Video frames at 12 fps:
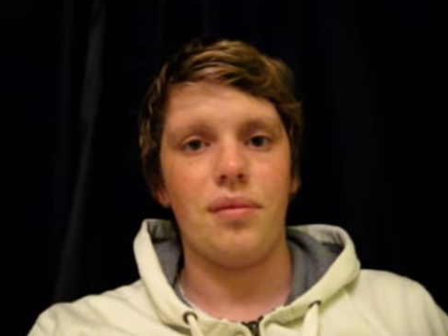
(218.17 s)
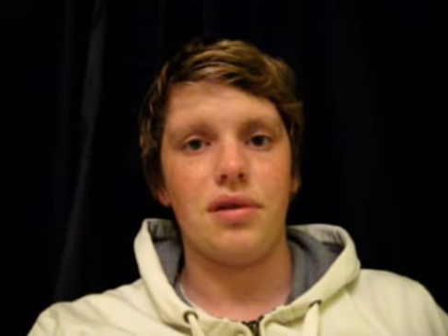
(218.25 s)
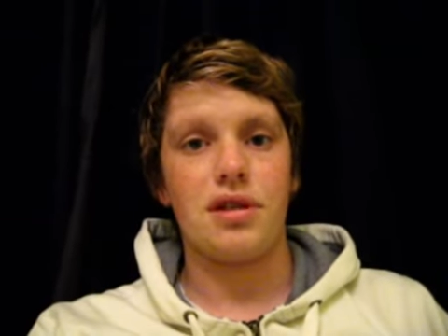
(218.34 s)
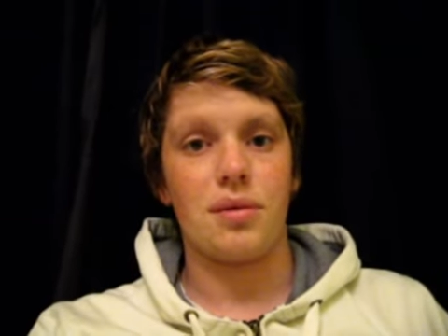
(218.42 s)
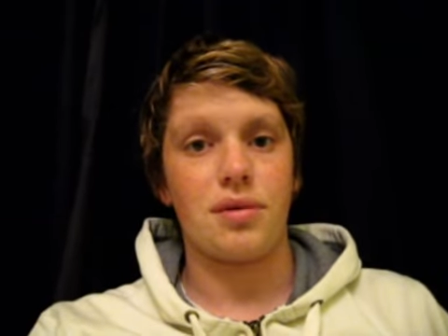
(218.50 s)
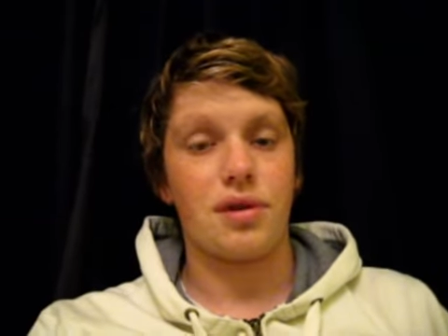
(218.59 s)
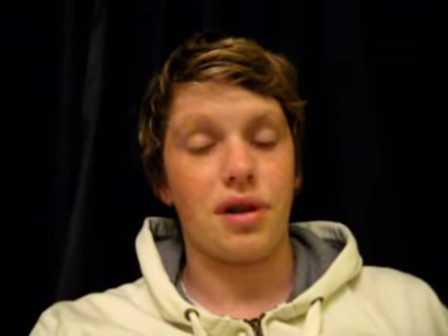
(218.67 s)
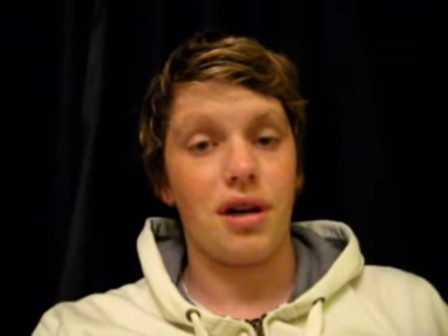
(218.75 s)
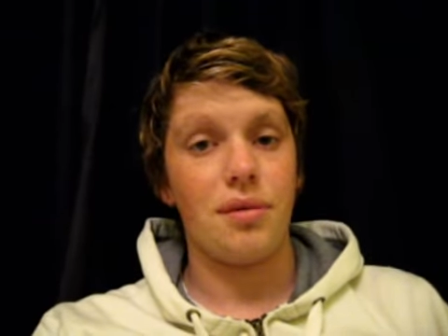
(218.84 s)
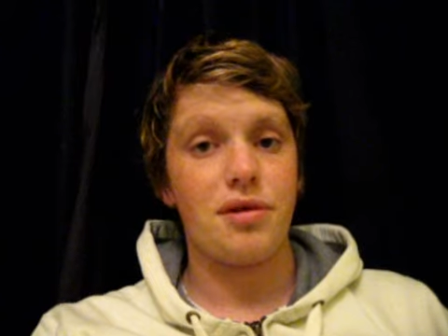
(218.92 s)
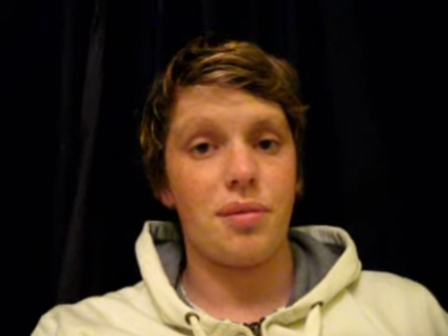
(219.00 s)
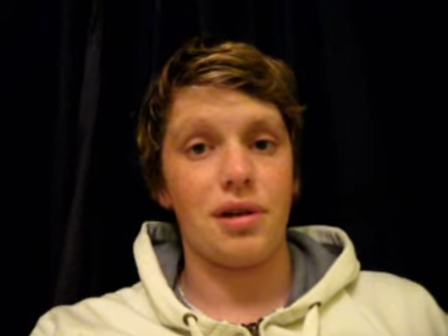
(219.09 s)

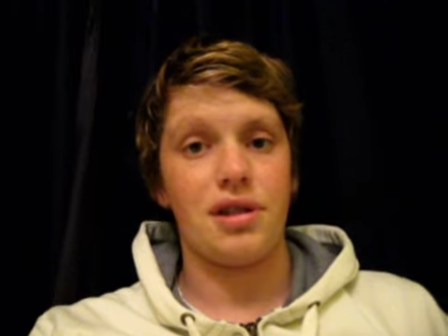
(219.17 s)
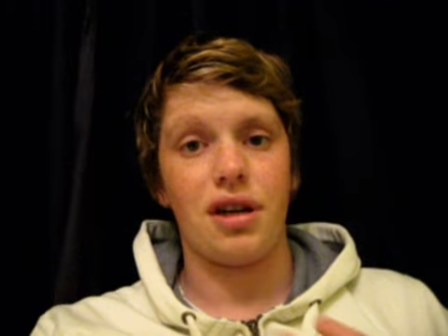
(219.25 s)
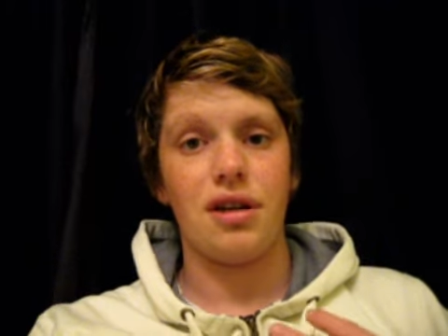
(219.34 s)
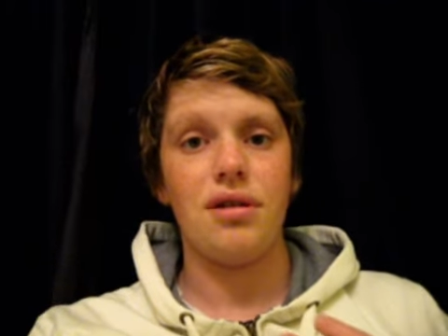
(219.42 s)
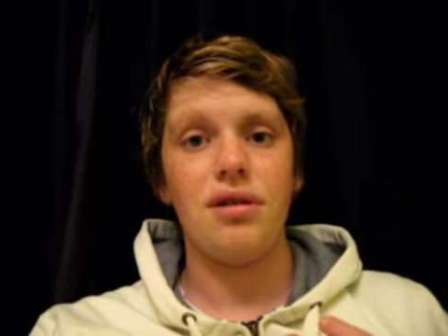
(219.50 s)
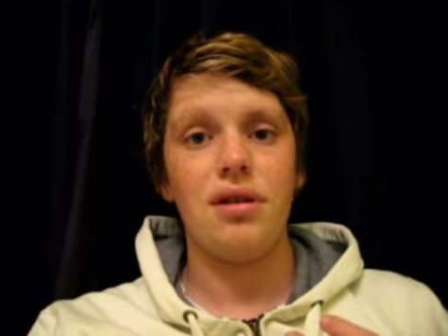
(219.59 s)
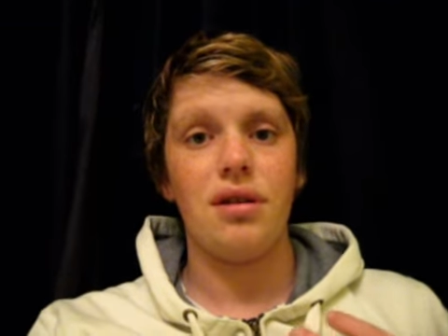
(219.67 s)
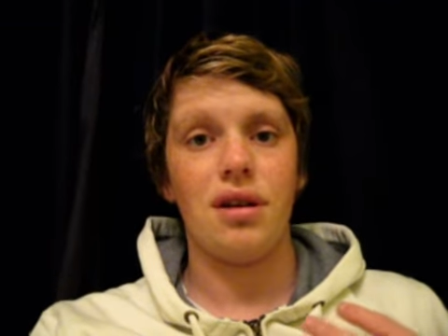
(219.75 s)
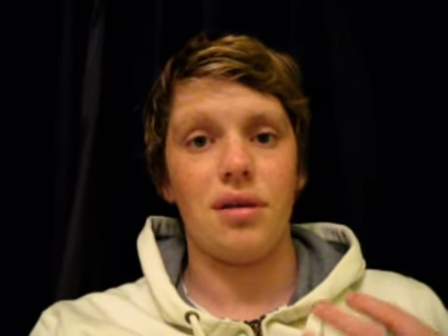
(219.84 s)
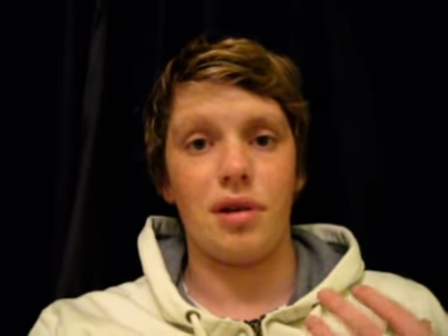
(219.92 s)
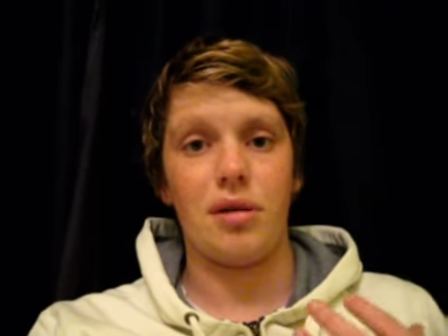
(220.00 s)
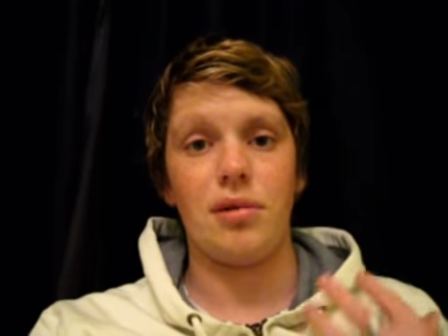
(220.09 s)
Subscribe to my channel.
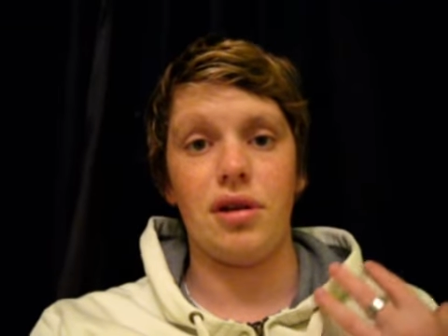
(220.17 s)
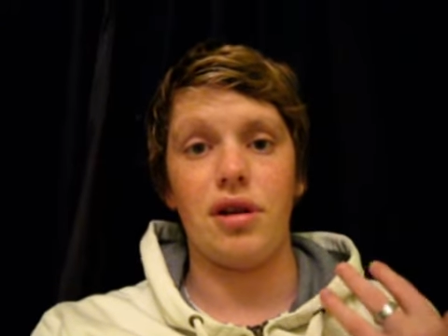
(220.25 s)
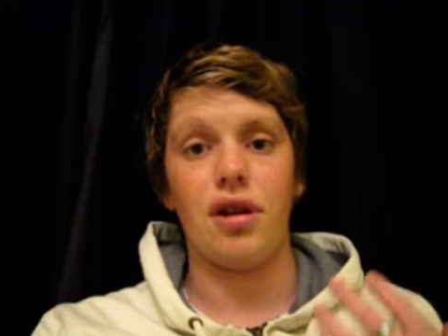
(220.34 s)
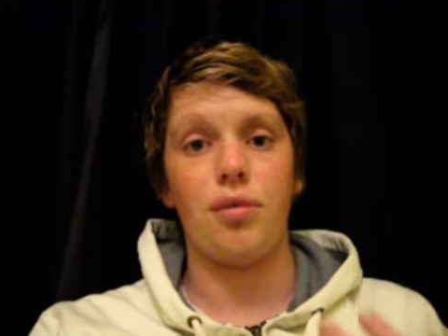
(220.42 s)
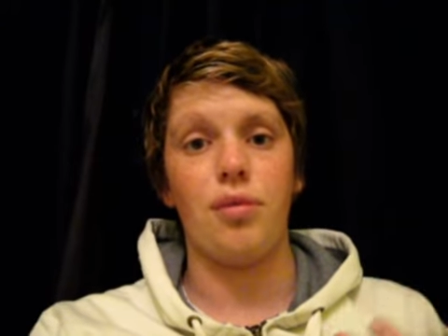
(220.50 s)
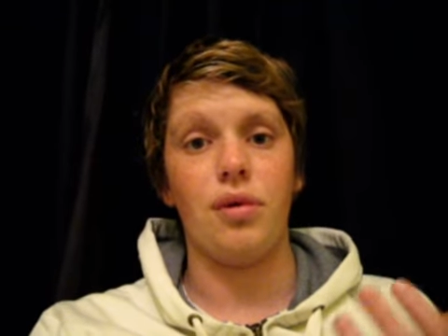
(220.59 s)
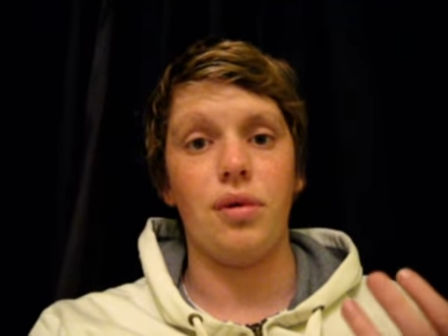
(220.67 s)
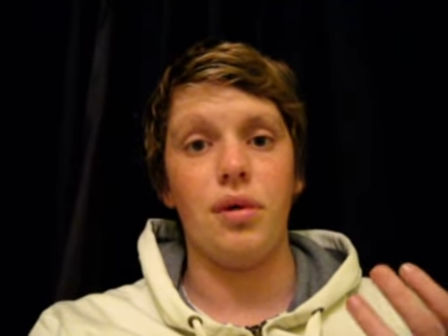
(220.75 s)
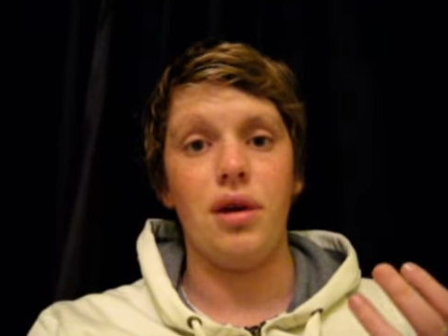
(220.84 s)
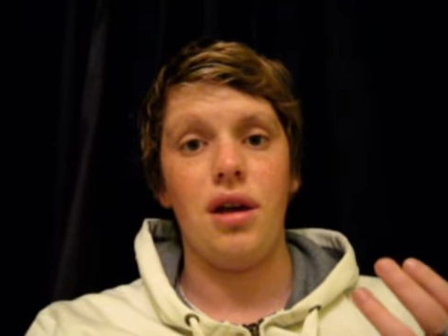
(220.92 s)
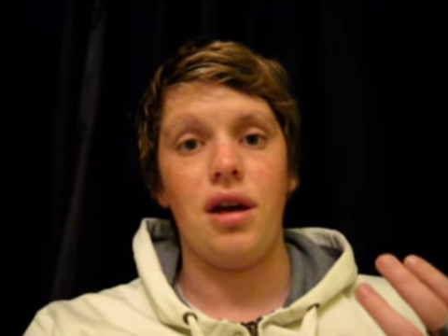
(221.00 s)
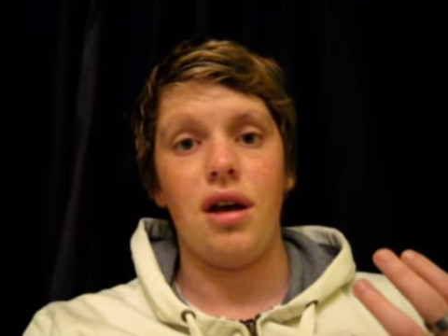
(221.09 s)
I'm going to be doing a lot more